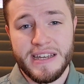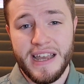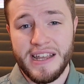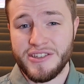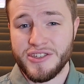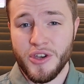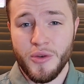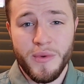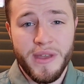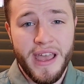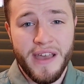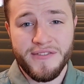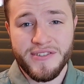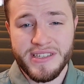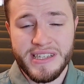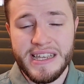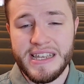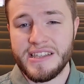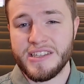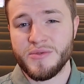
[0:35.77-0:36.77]
And so we have
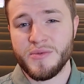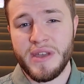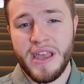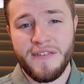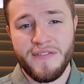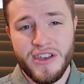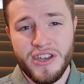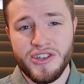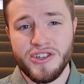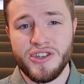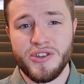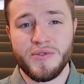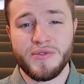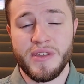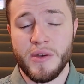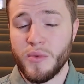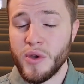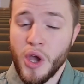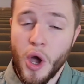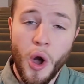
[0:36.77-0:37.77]
sins, we have issues
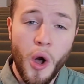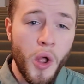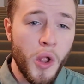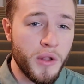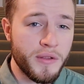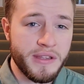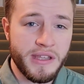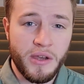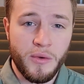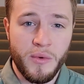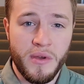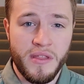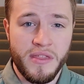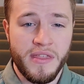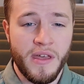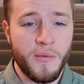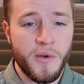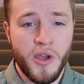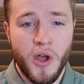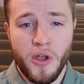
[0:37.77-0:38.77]
that we all deal with,
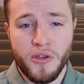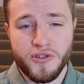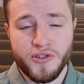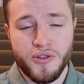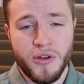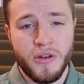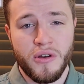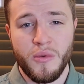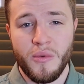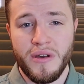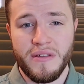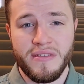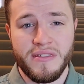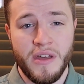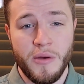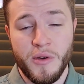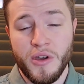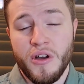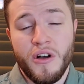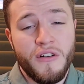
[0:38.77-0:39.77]
that we all struggle with,
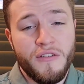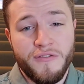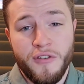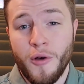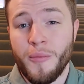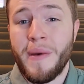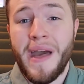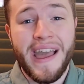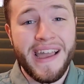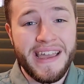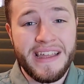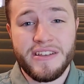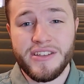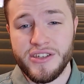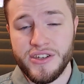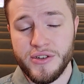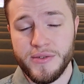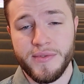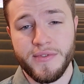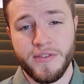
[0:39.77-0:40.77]
that we all fall back
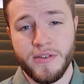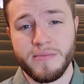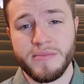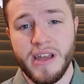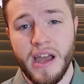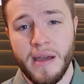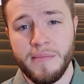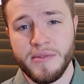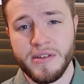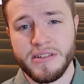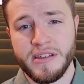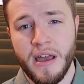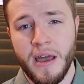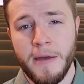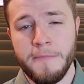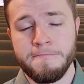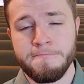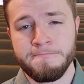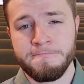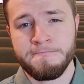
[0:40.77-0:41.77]
into from time to
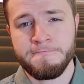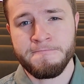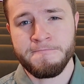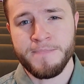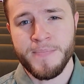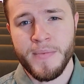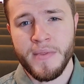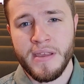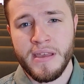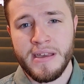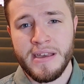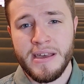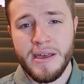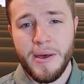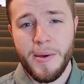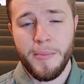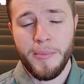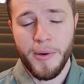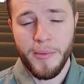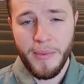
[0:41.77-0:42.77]
time.
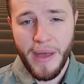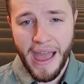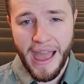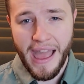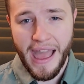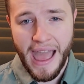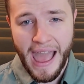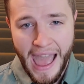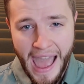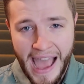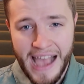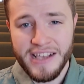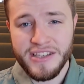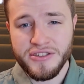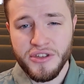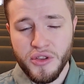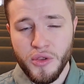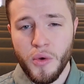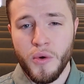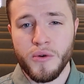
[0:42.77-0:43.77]
But as
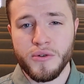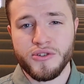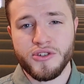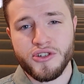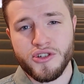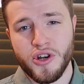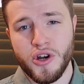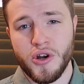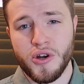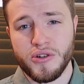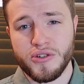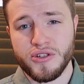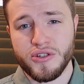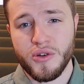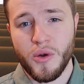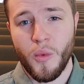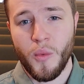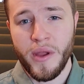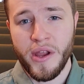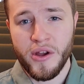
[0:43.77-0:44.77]
the Lord's church,
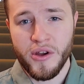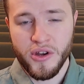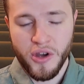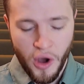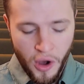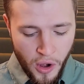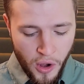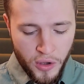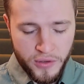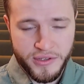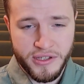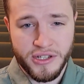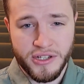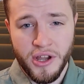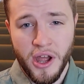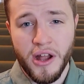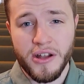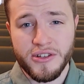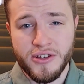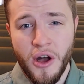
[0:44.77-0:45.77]
we are called to
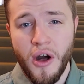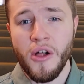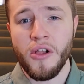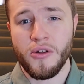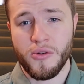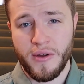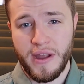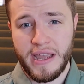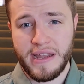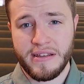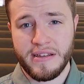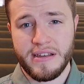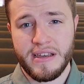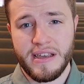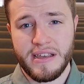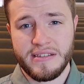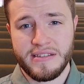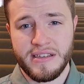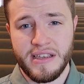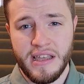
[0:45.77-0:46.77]
not tolerate
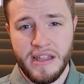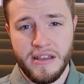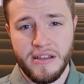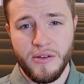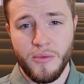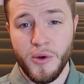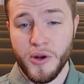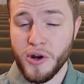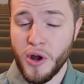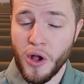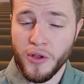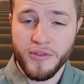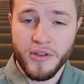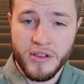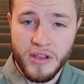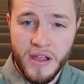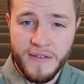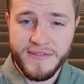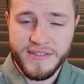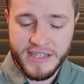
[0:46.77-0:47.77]
sin. We're called to
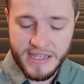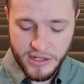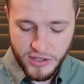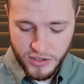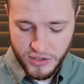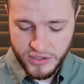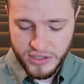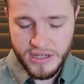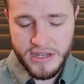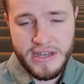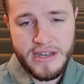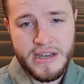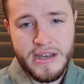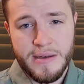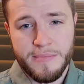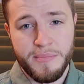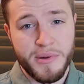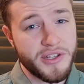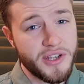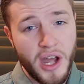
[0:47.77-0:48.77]
love sinners,
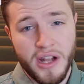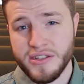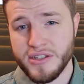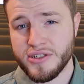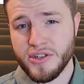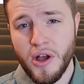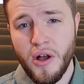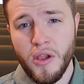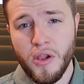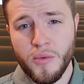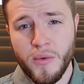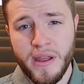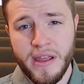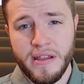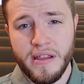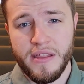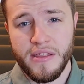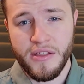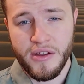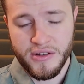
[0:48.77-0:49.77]
but not to
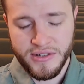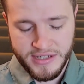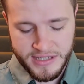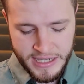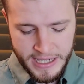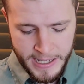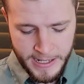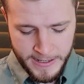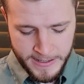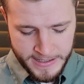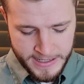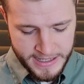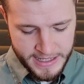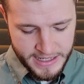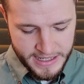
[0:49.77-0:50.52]
tolerate their sin.